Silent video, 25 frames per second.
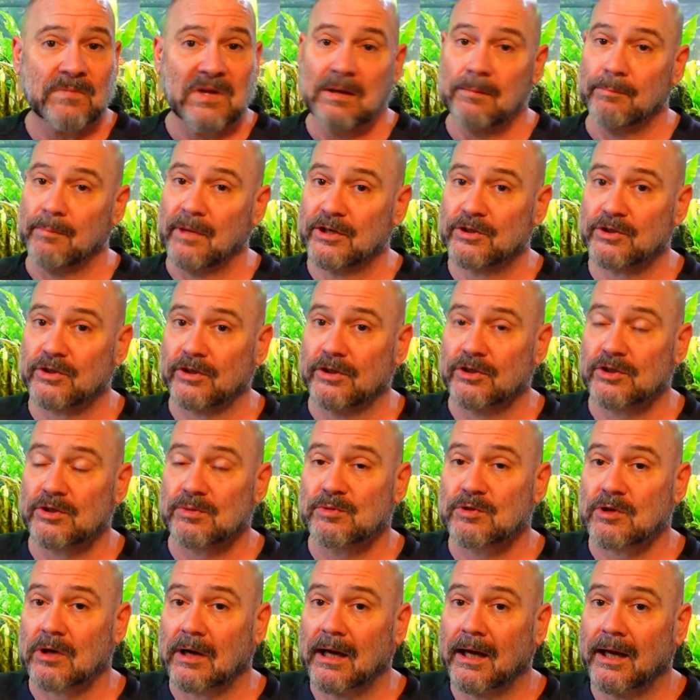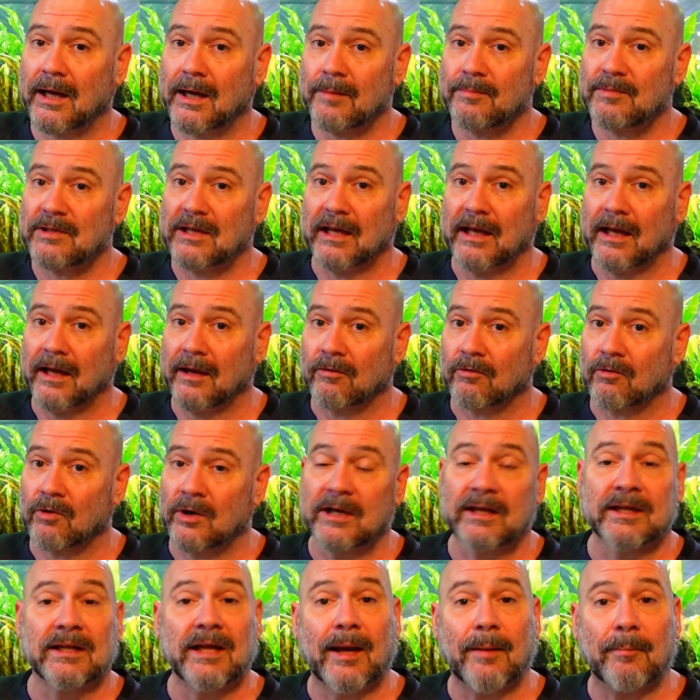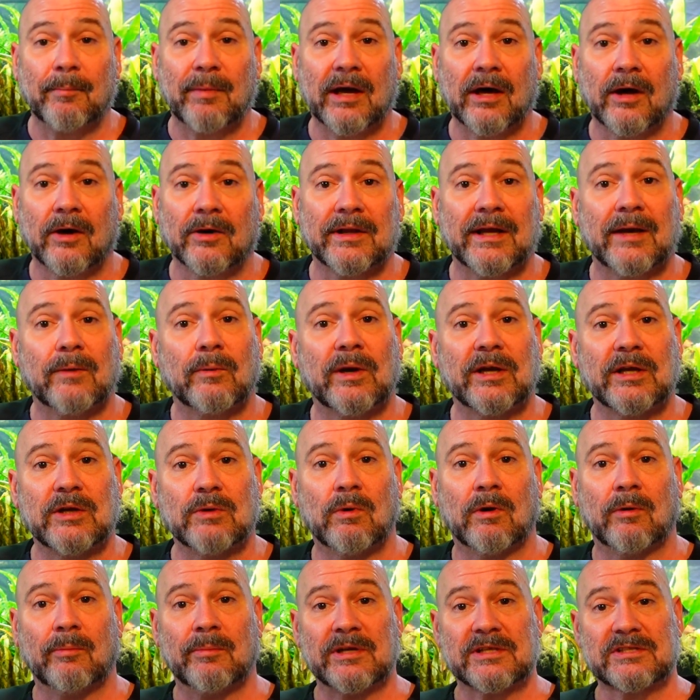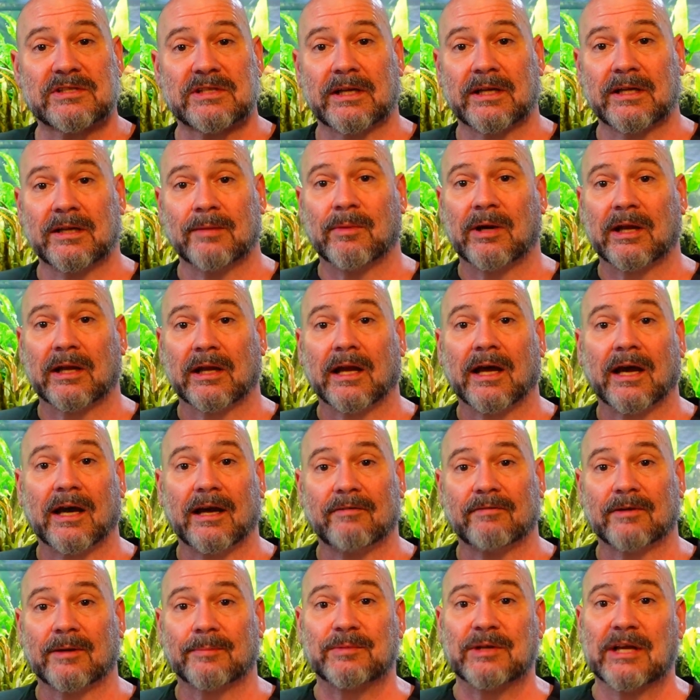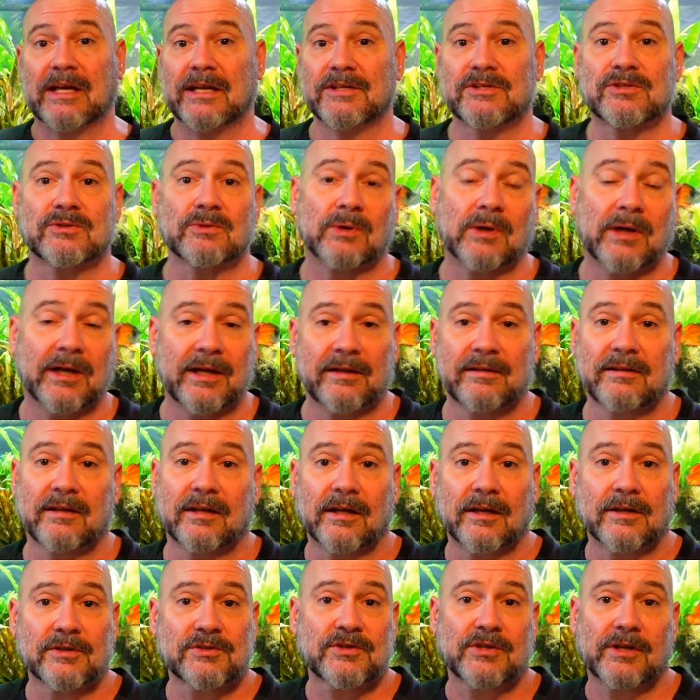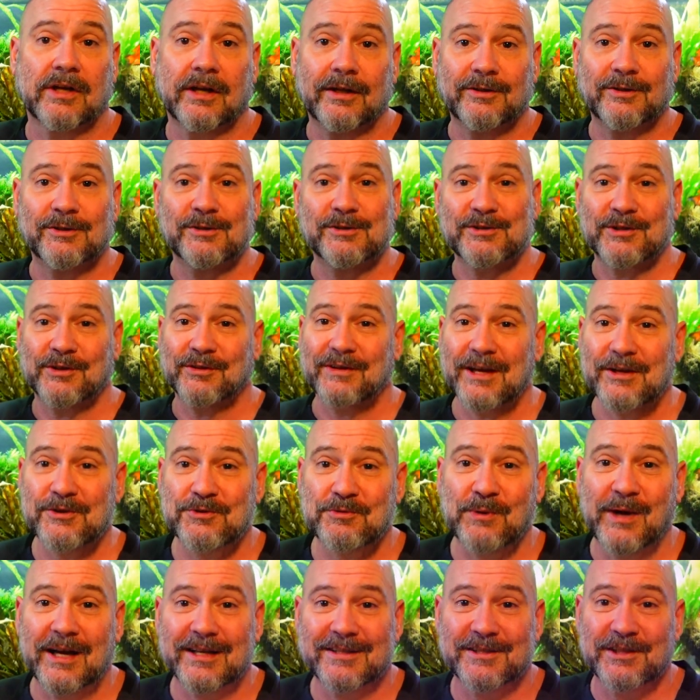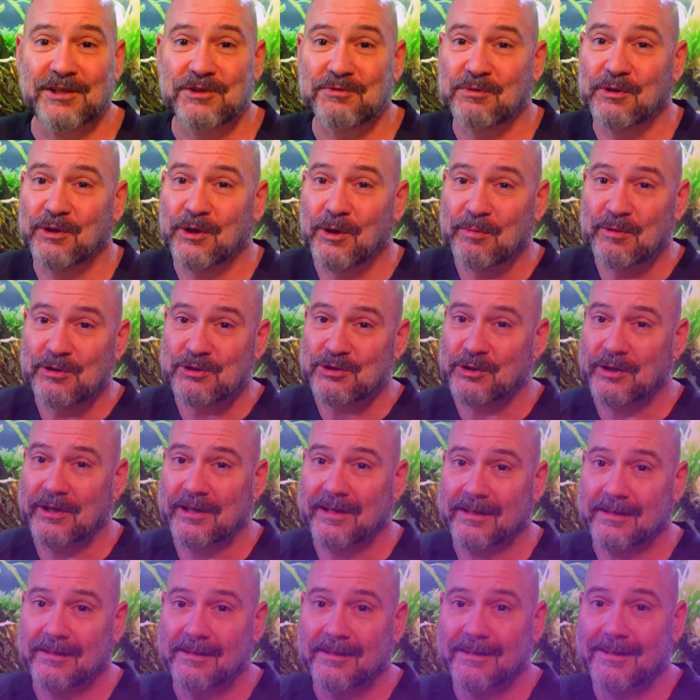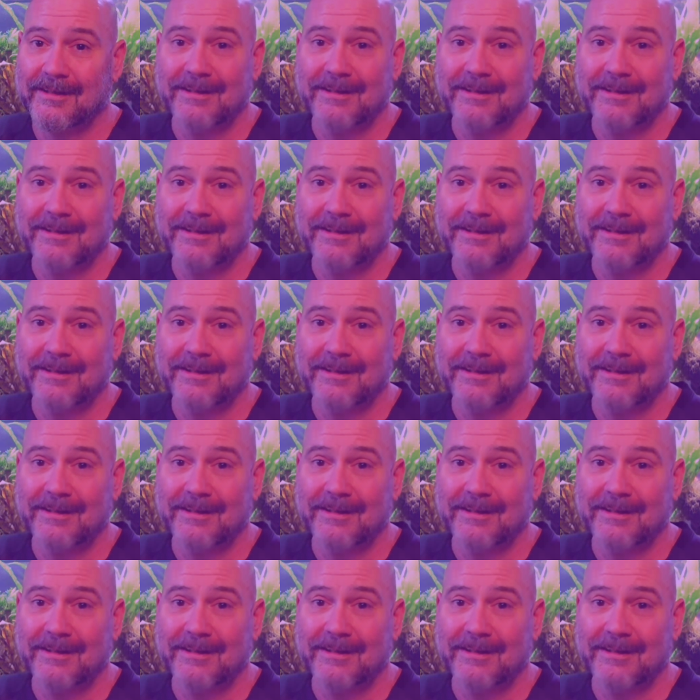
Make sure you're subscribed and ring that bell, and that way you won't miss any of my live updates or anything else that I do. So thanks for watching this one. Hope you enjoyed it.